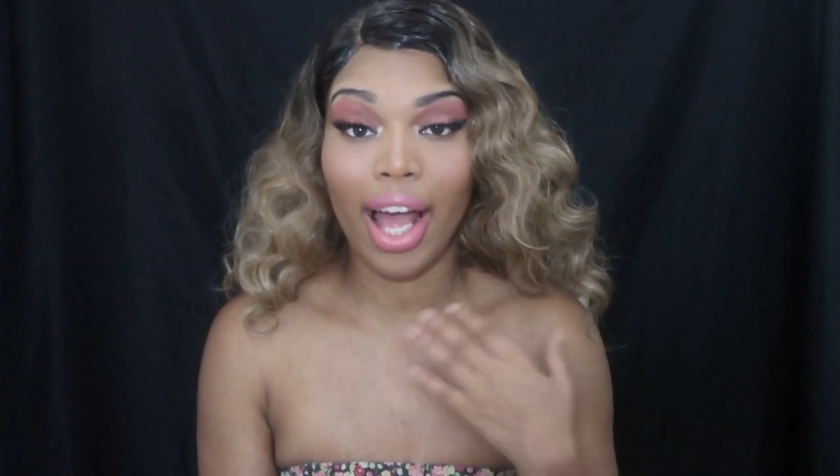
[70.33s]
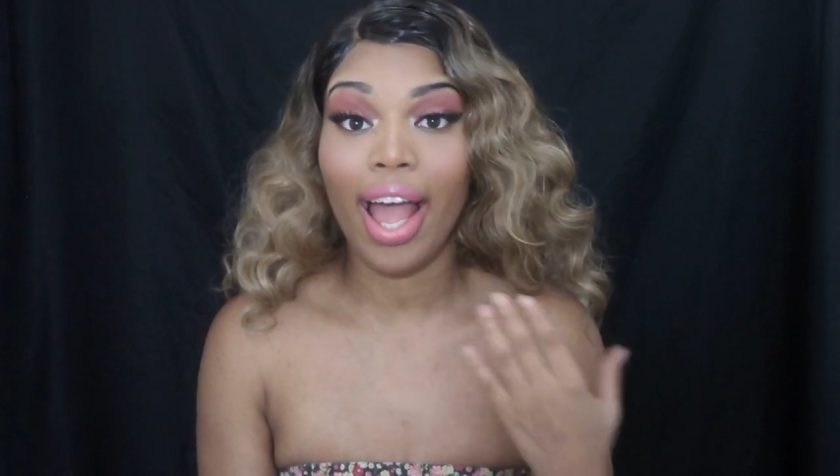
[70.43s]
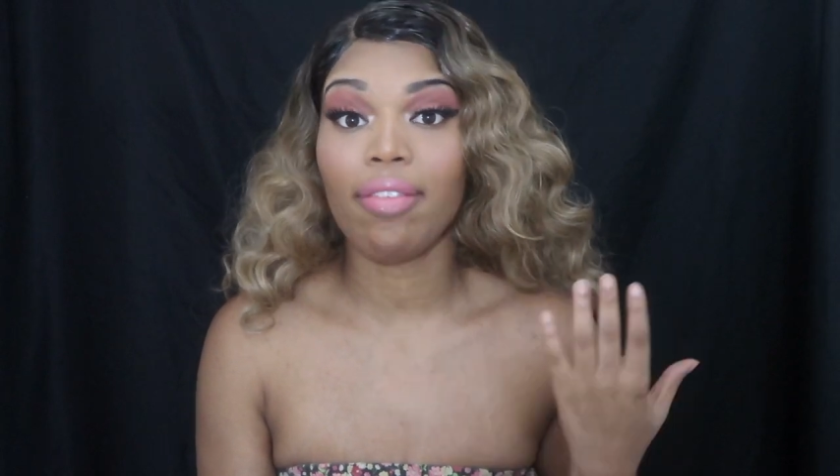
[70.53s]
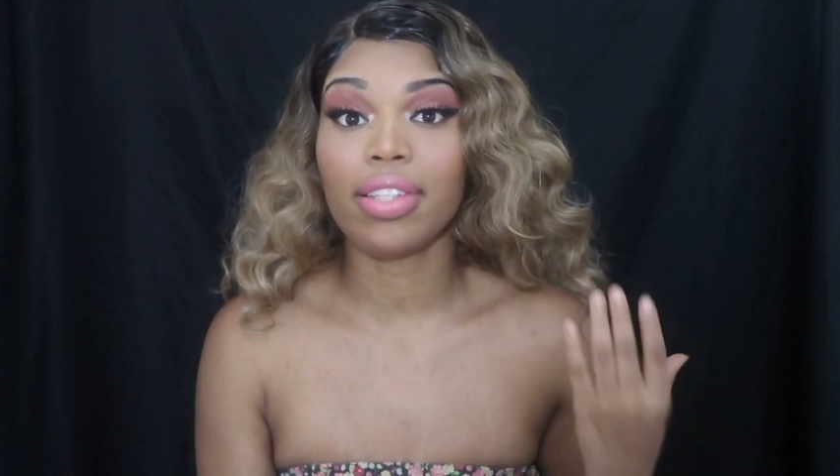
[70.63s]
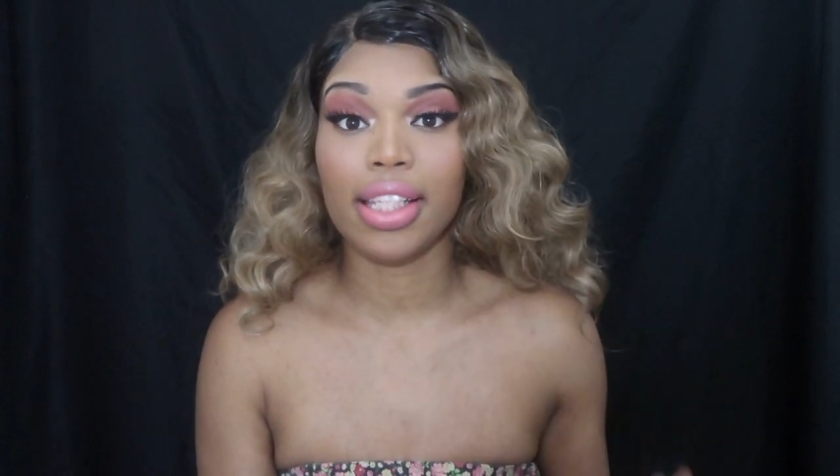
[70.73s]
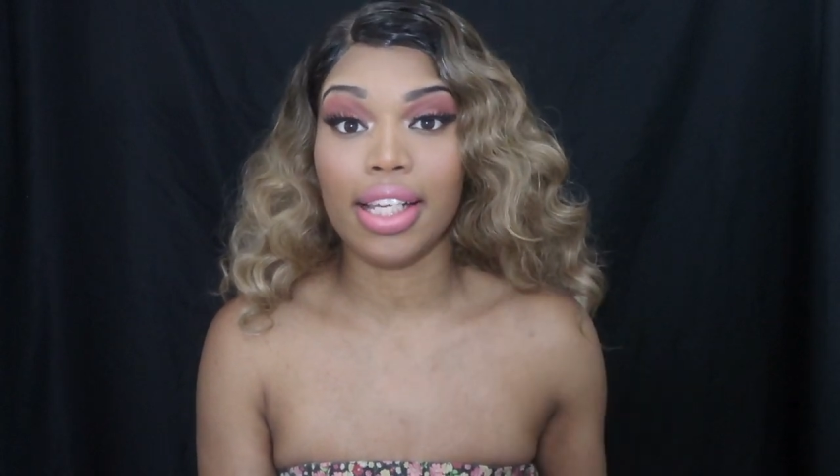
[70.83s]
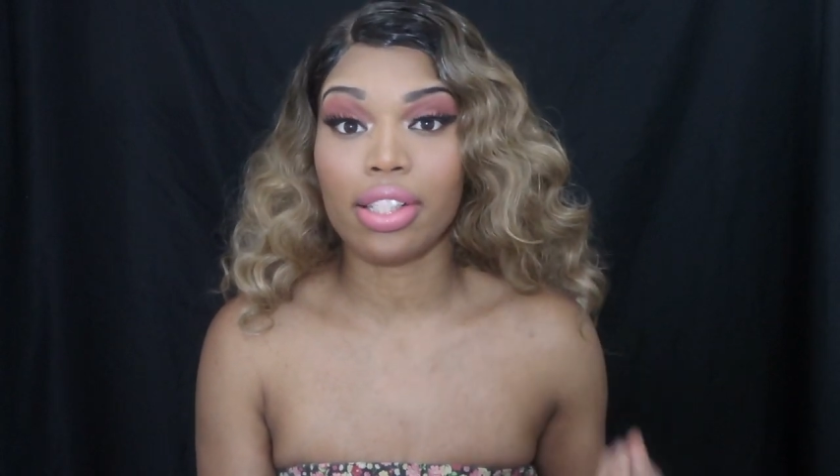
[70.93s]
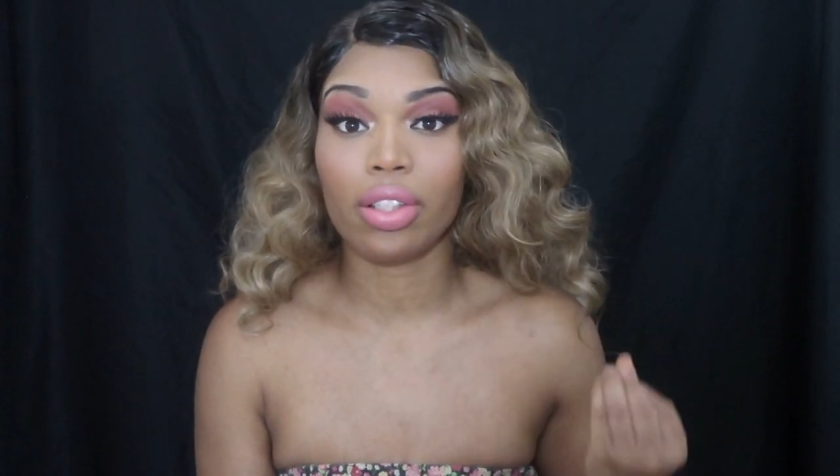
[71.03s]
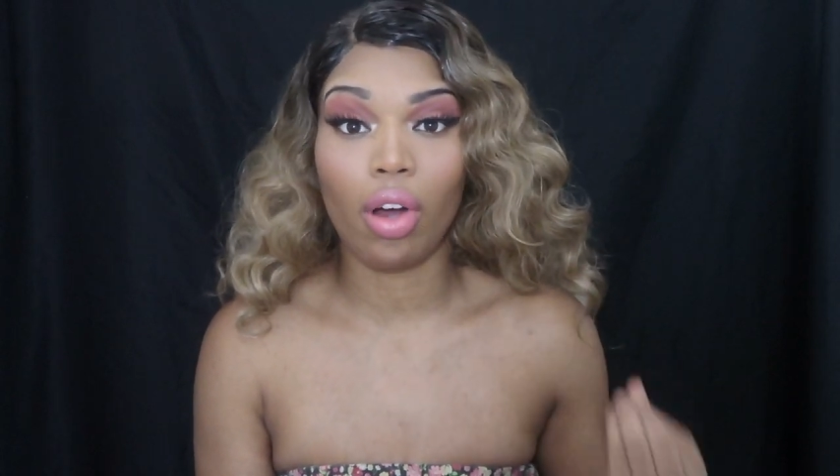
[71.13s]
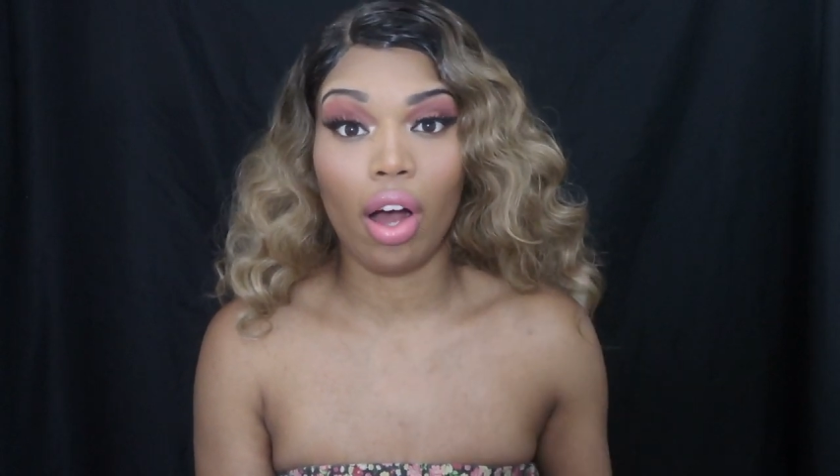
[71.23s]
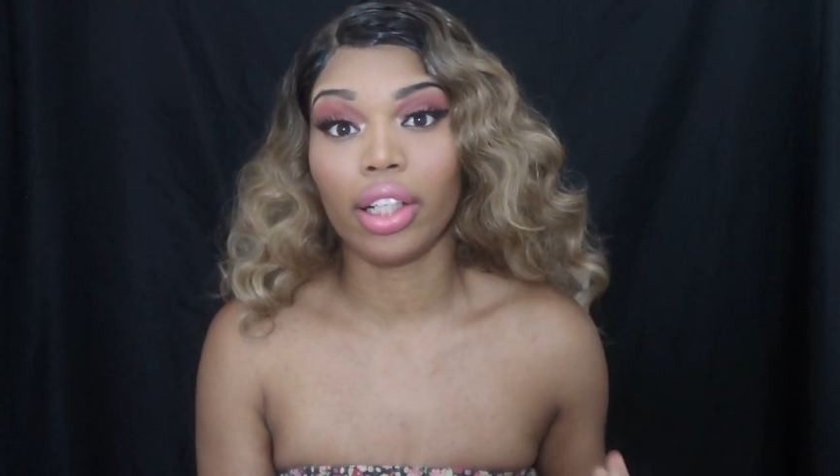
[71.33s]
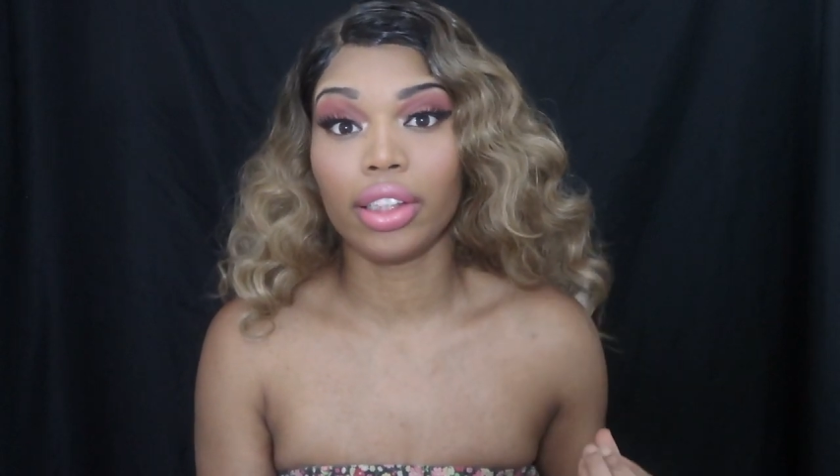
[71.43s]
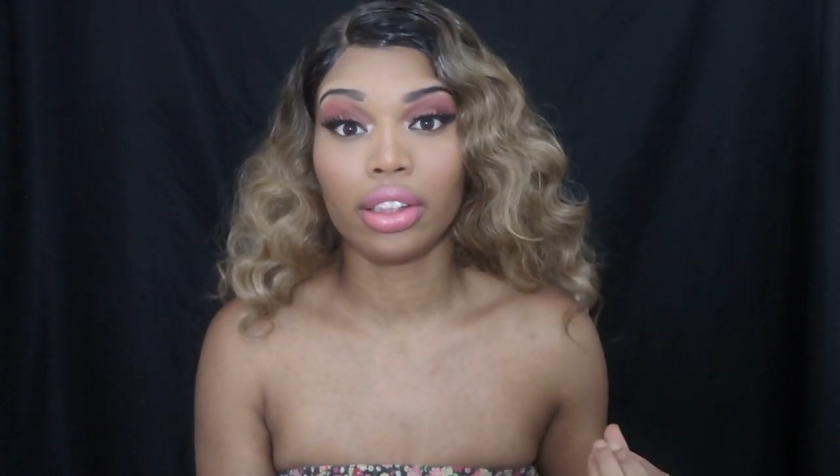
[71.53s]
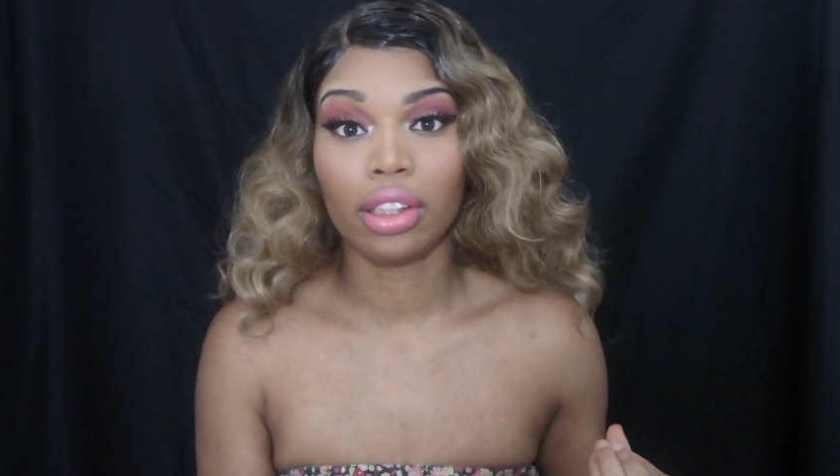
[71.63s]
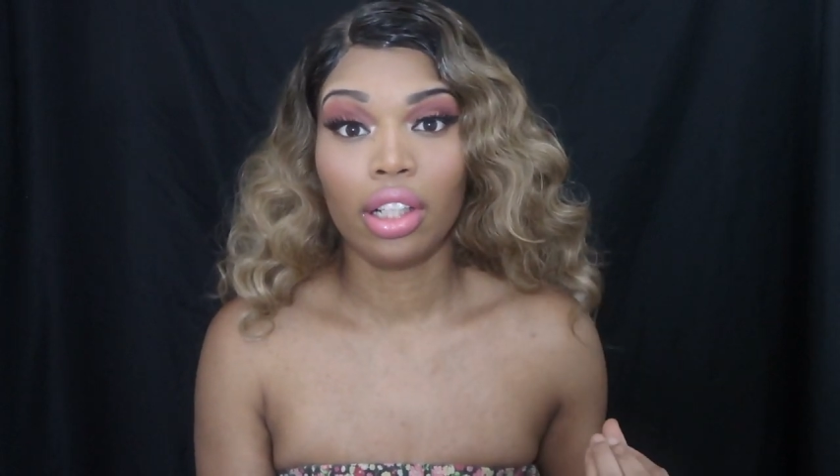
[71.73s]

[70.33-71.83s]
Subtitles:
I have 6 daughters.